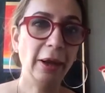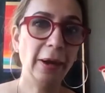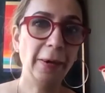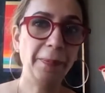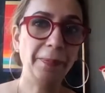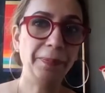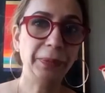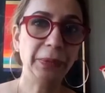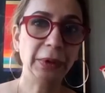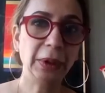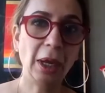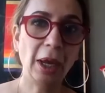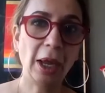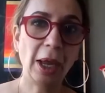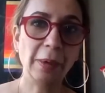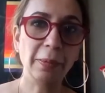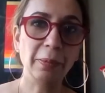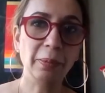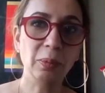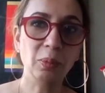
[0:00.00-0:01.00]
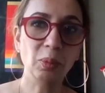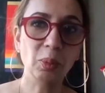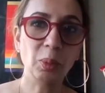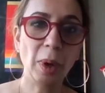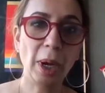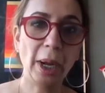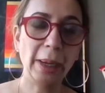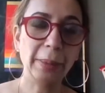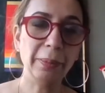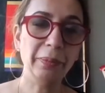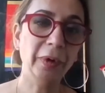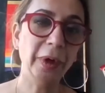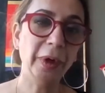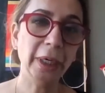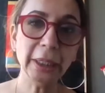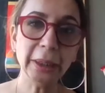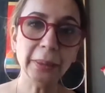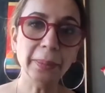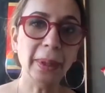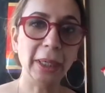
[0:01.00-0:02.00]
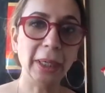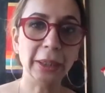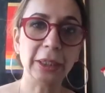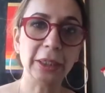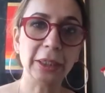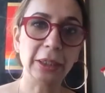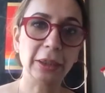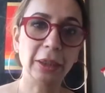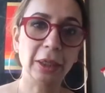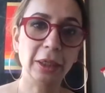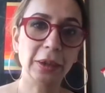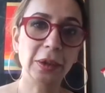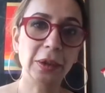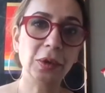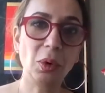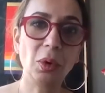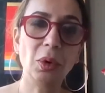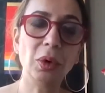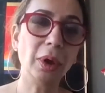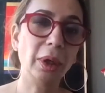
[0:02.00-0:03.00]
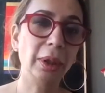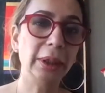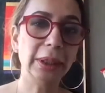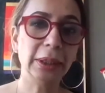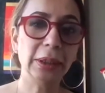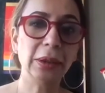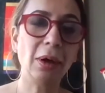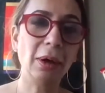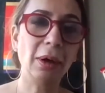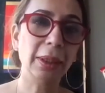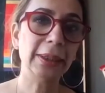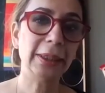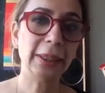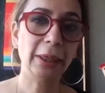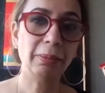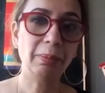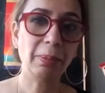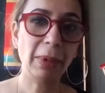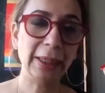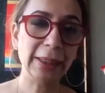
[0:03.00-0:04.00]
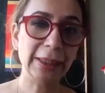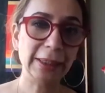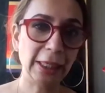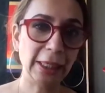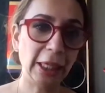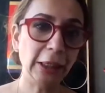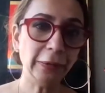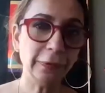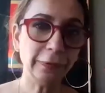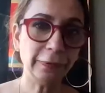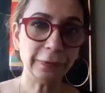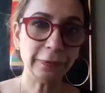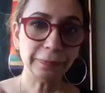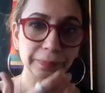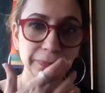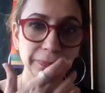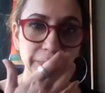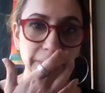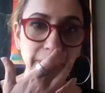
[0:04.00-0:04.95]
Um, I'm I'm very much sold on this concept myself.